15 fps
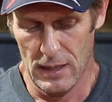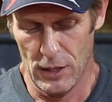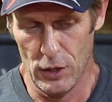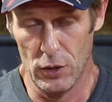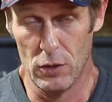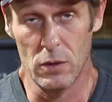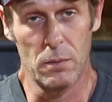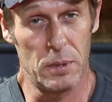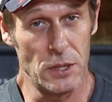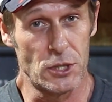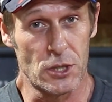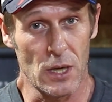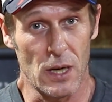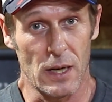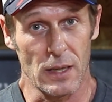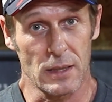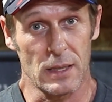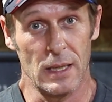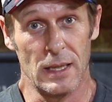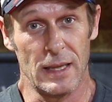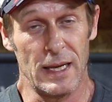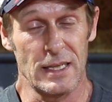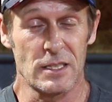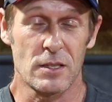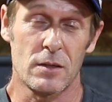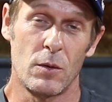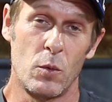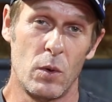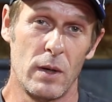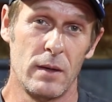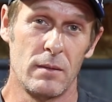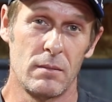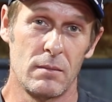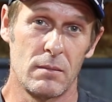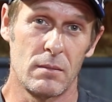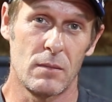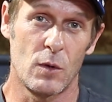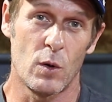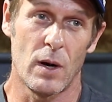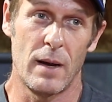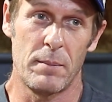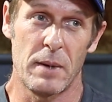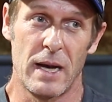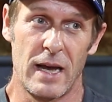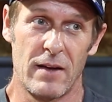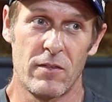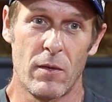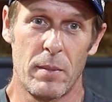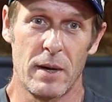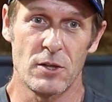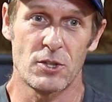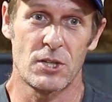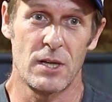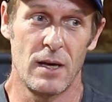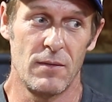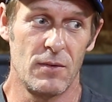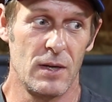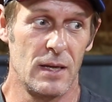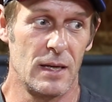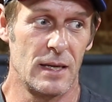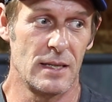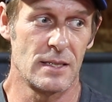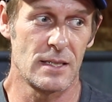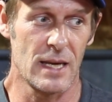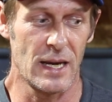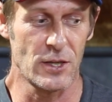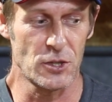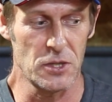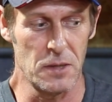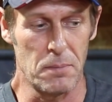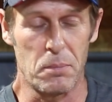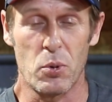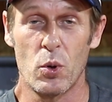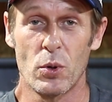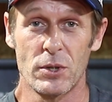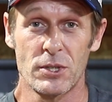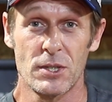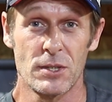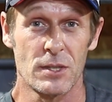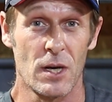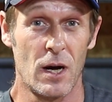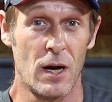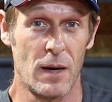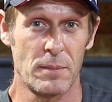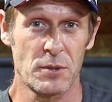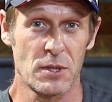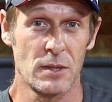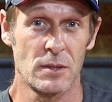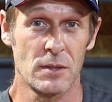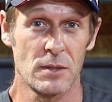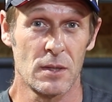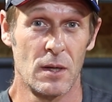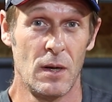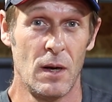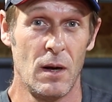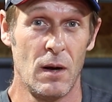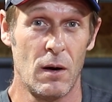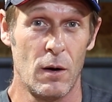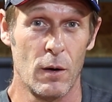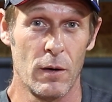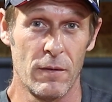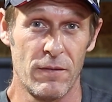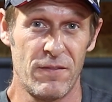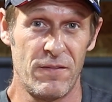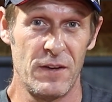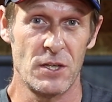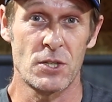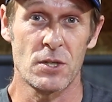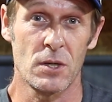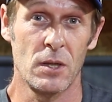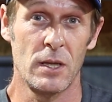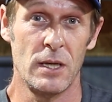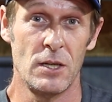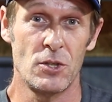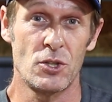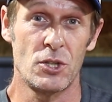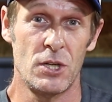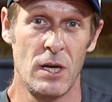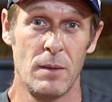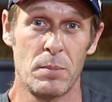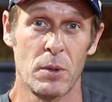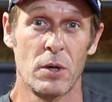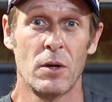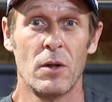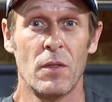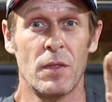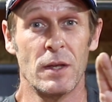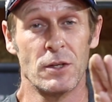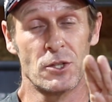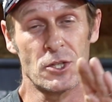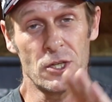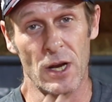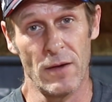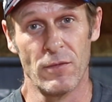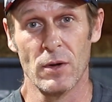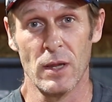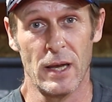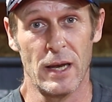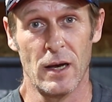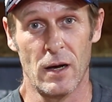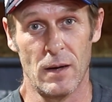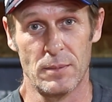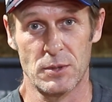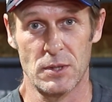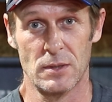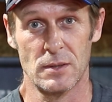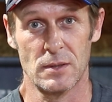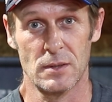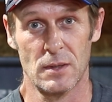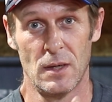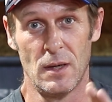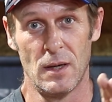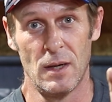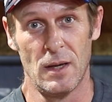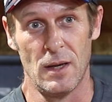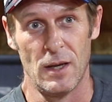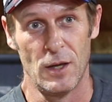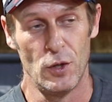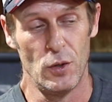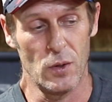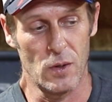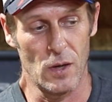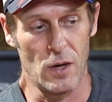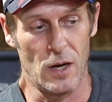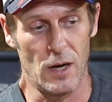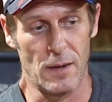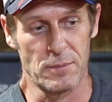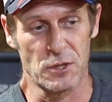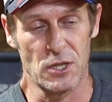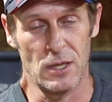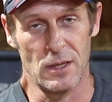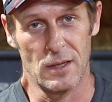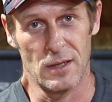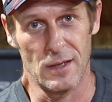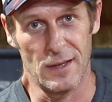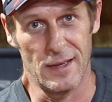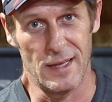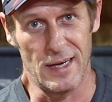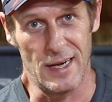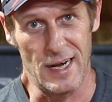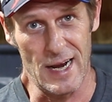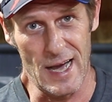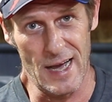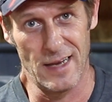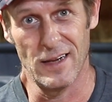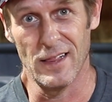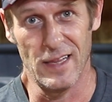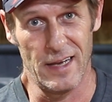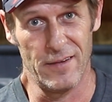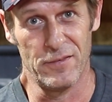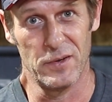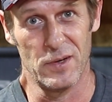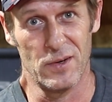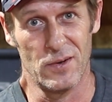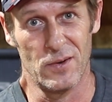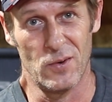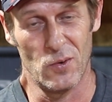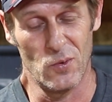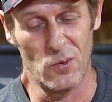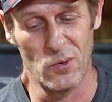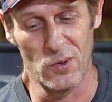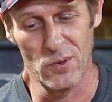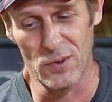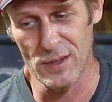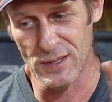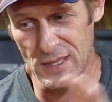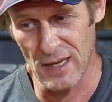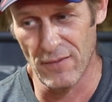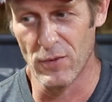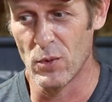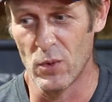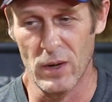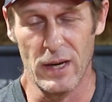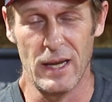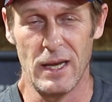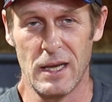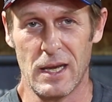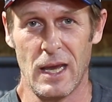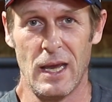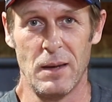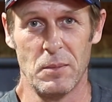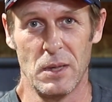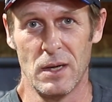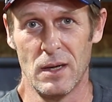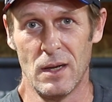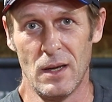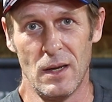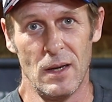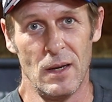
You'd be shocked. And that's the one gripe I have about Chevy, is actually Porsche's options are officially cheaper than Chevrolet options. You can option the 911 or the 718 Cayman